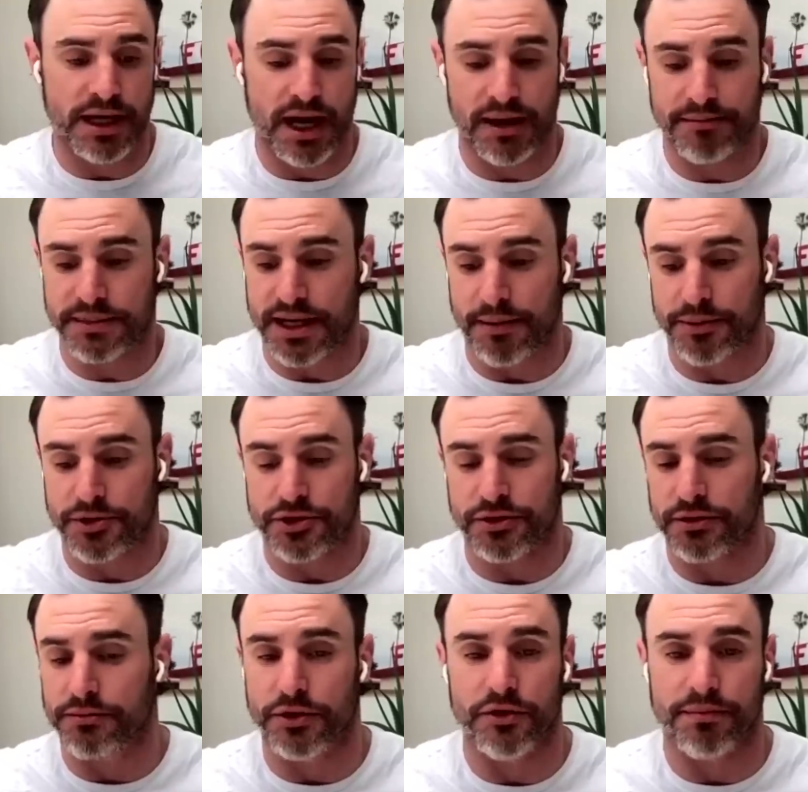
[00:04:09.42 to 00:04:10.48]
Time,
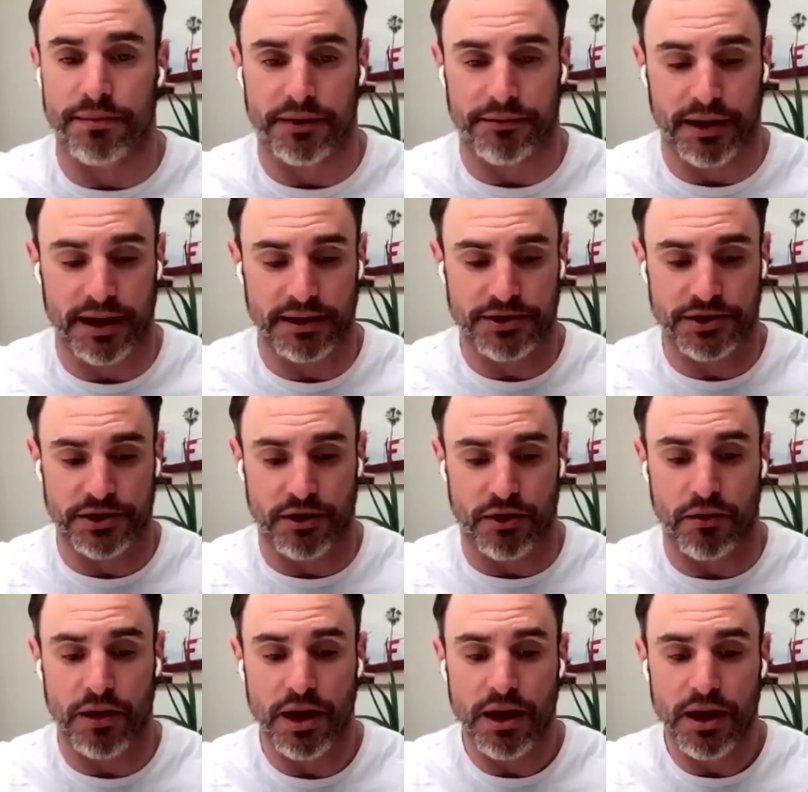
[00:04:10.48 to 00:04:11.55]
temperature, and movement, right?
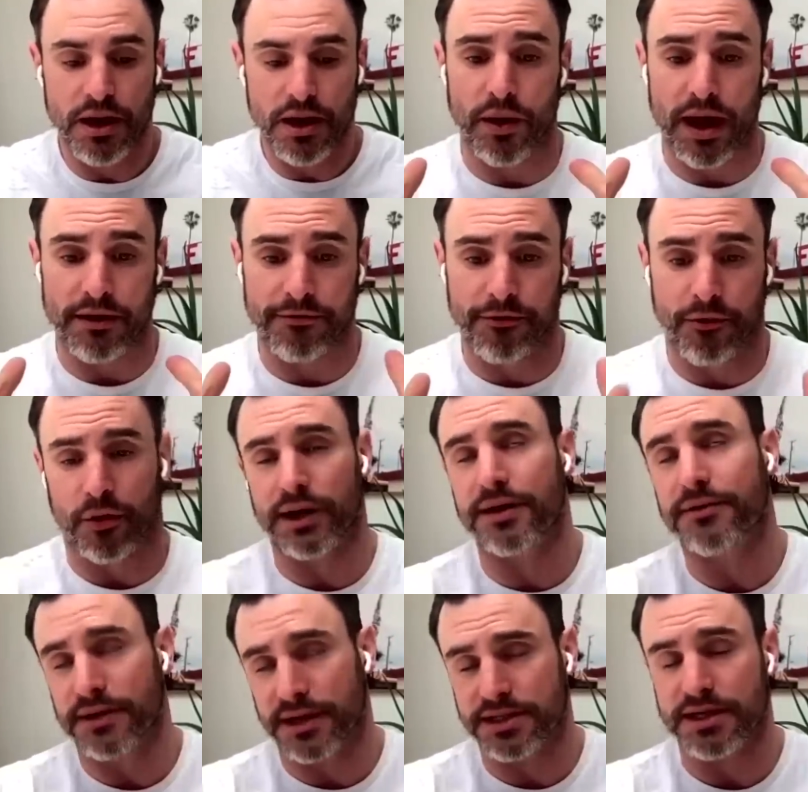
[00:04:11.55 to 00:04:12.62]
So at
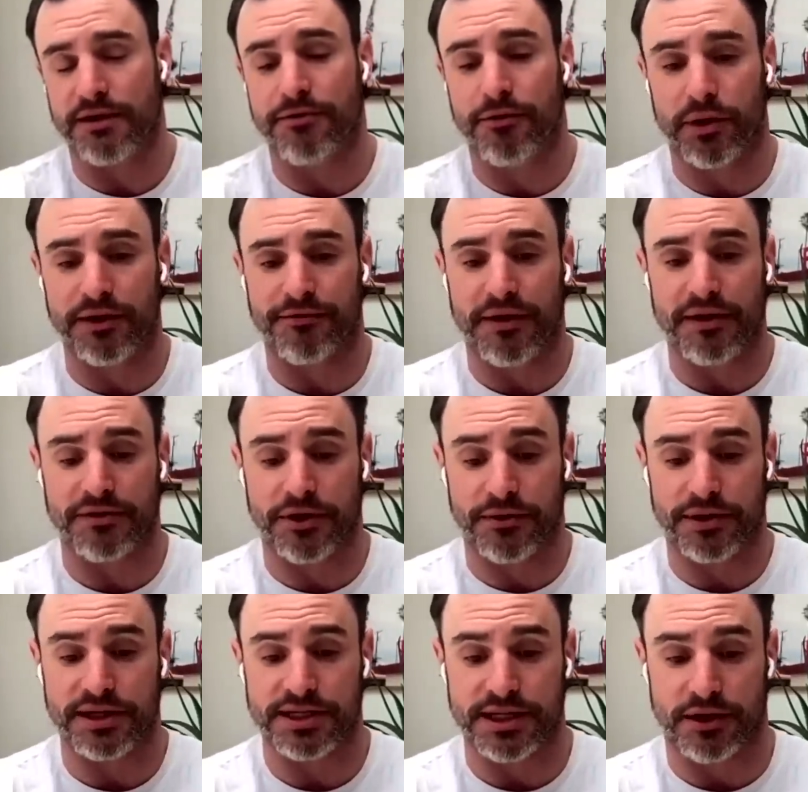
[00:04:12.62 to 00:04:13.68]
45
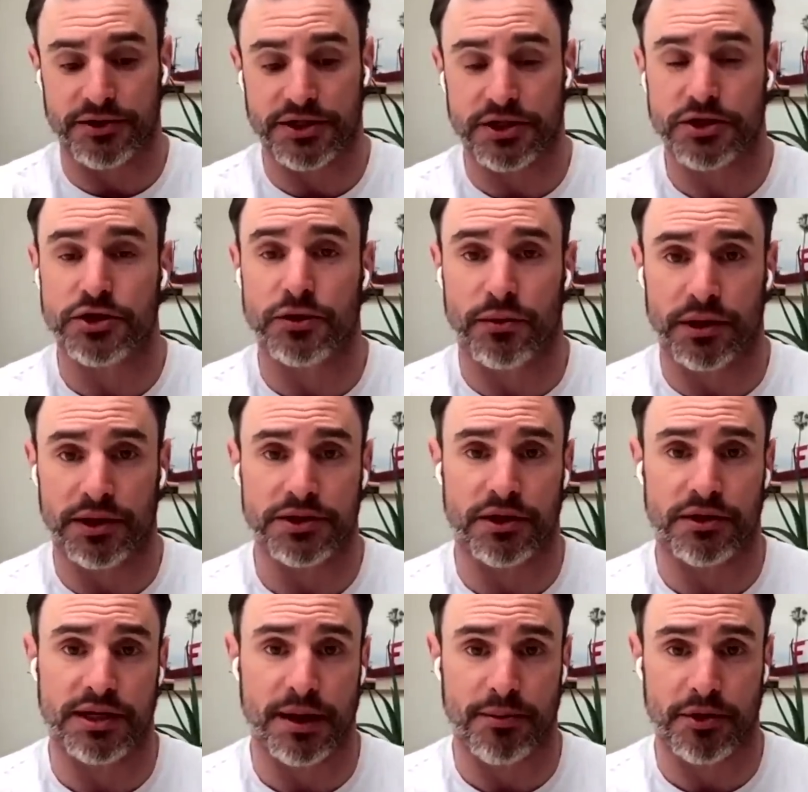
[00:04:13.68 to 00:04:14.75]
degrees Celsius, you wanna
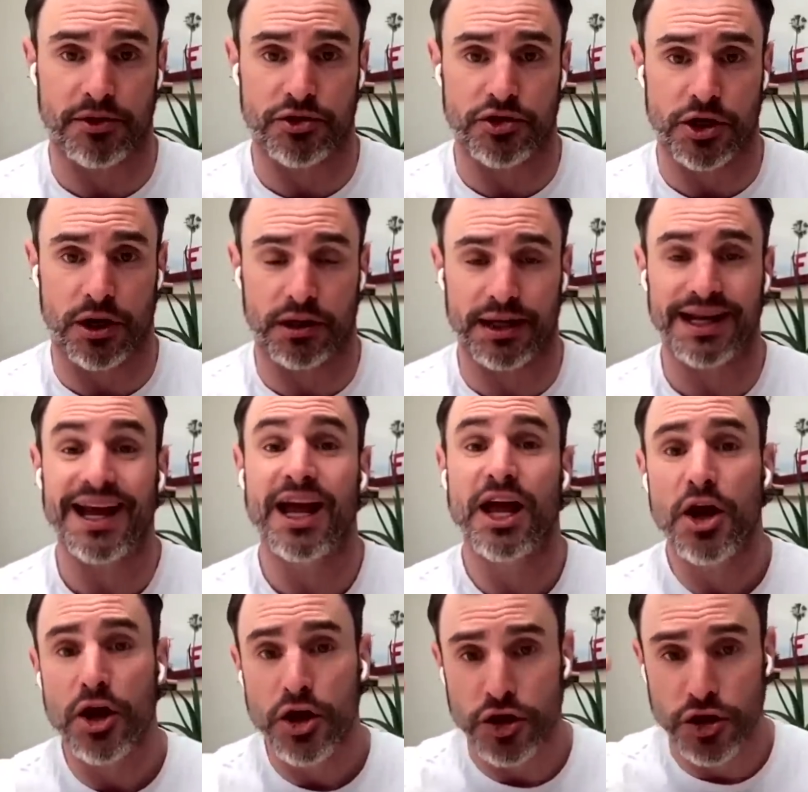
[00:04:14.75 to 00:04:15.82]
start tempering your chocolate.
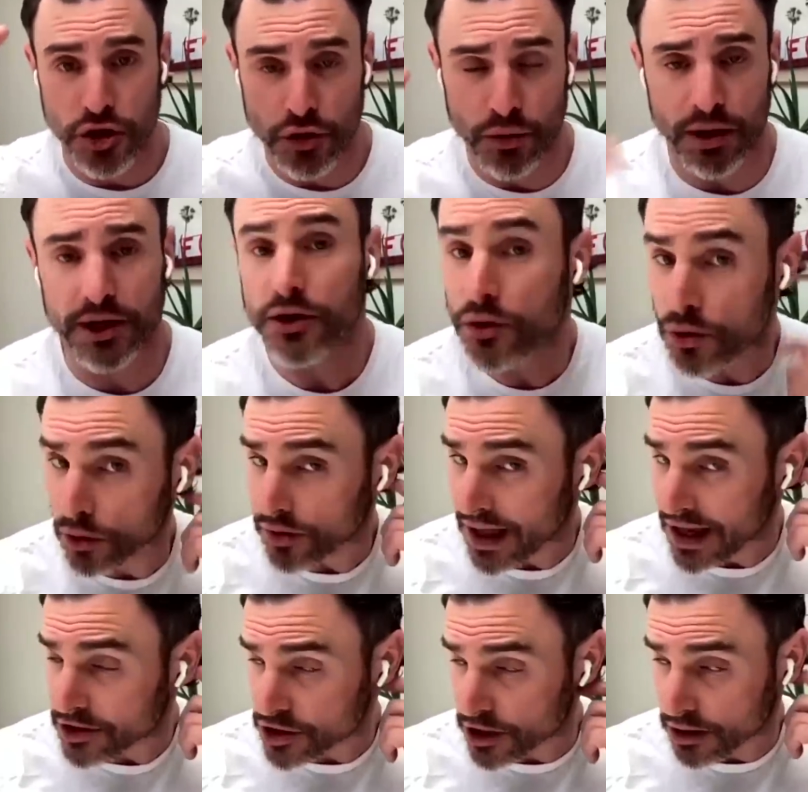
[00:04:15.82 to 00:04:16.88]
You want to cool
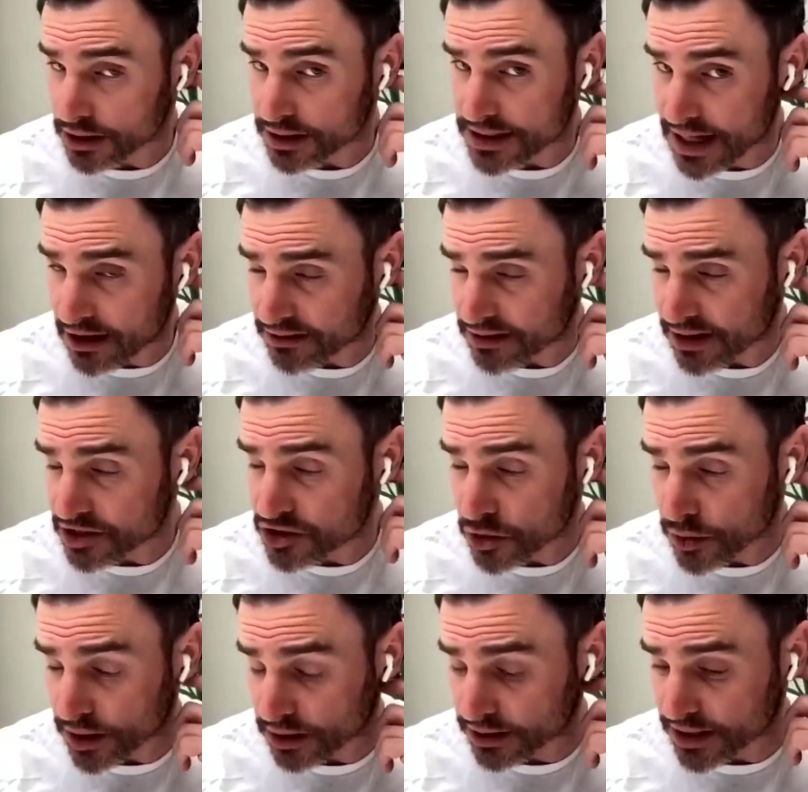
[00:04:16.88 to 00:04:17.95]
that chocolate down as
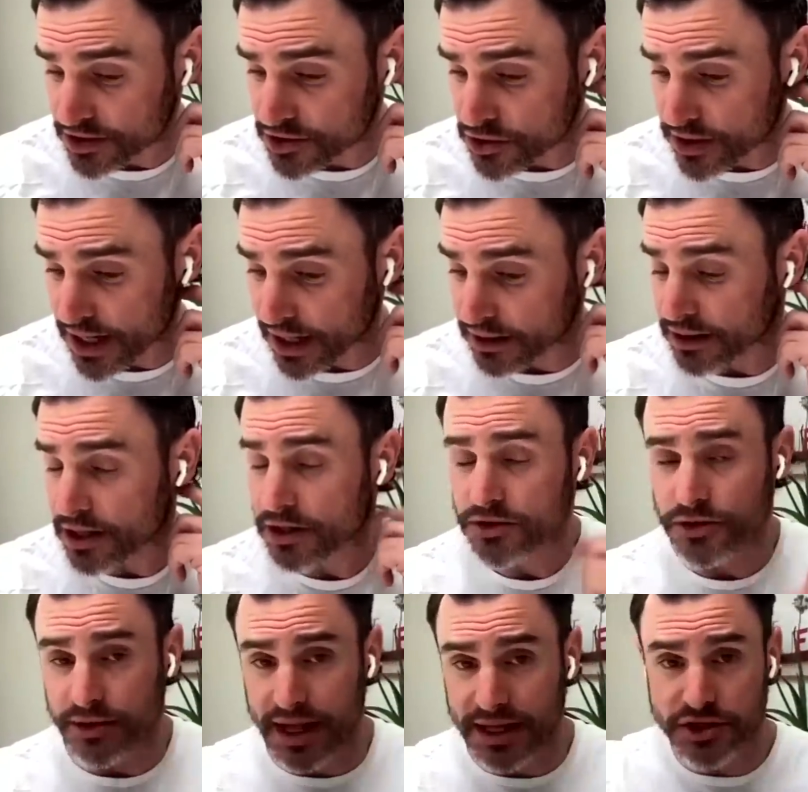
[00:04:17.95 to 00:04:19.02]
quickly as you can.
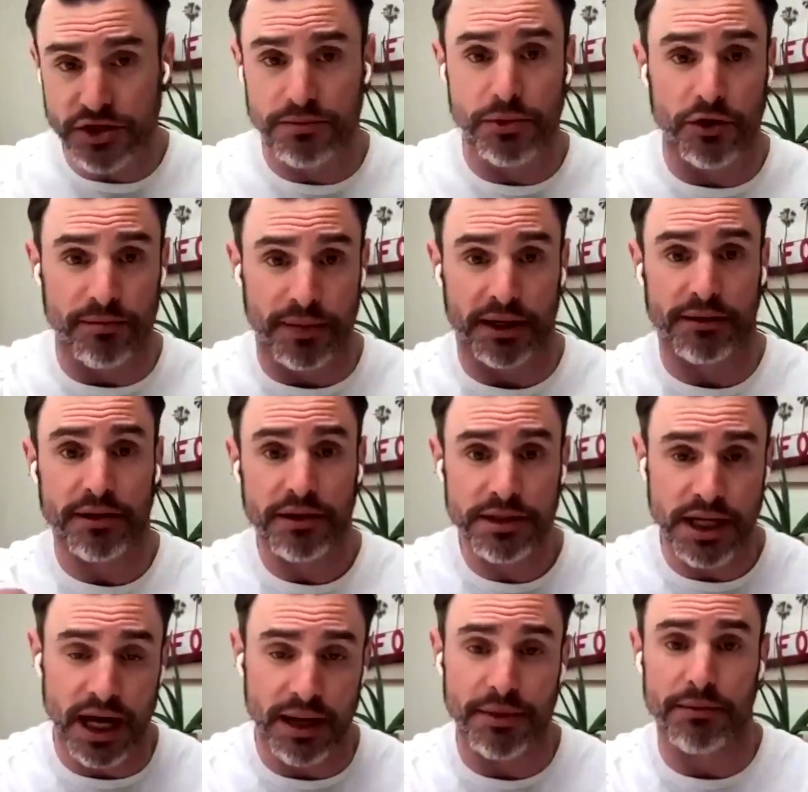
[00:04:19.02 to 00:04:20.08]
So that's your movement,
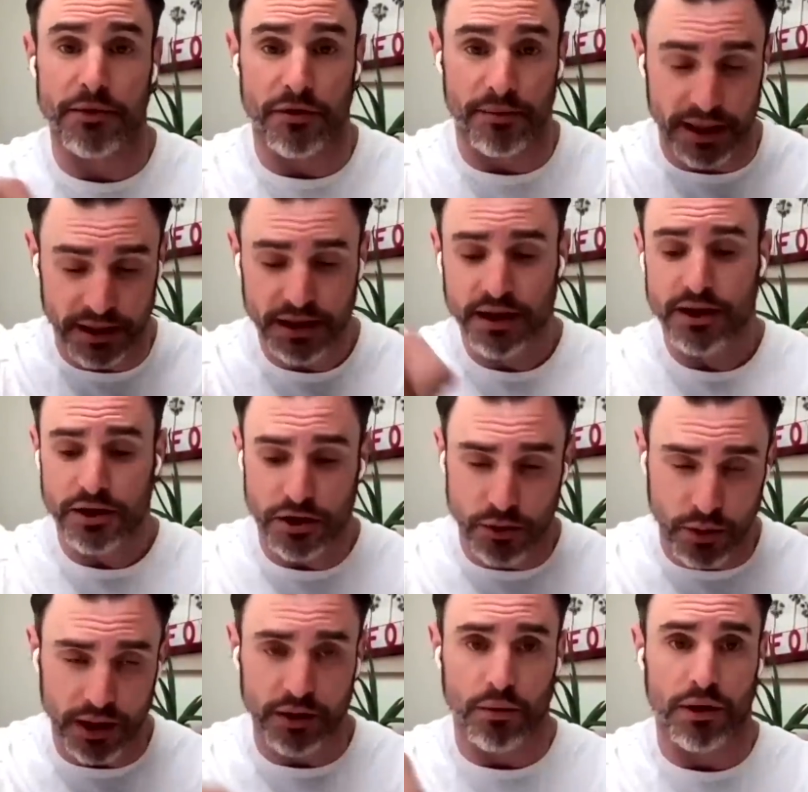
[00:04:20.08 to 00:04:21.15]
time and movement.
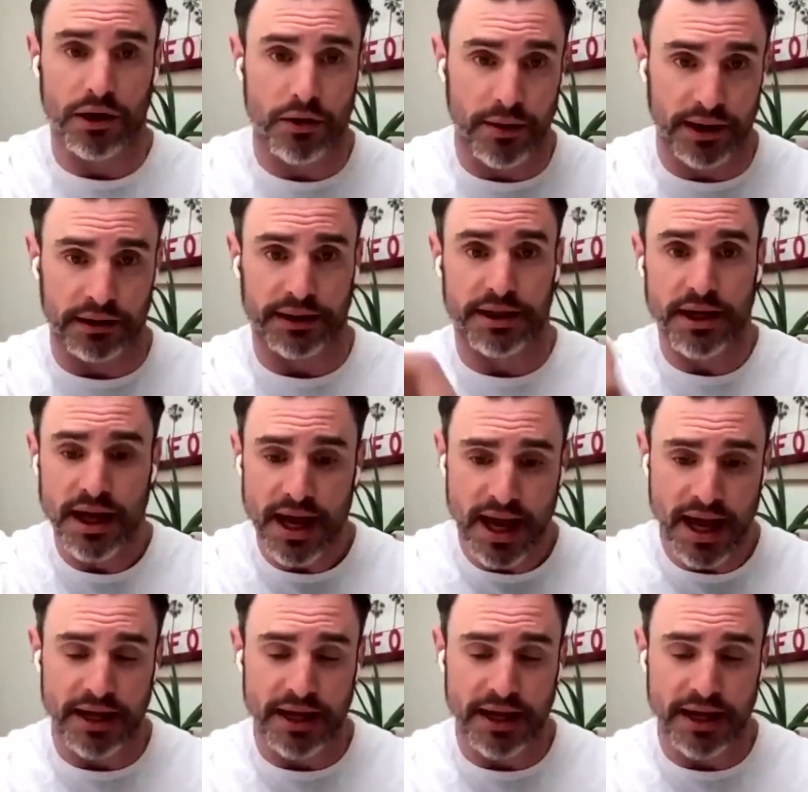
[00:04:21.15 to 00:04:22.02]
You want to work quickly.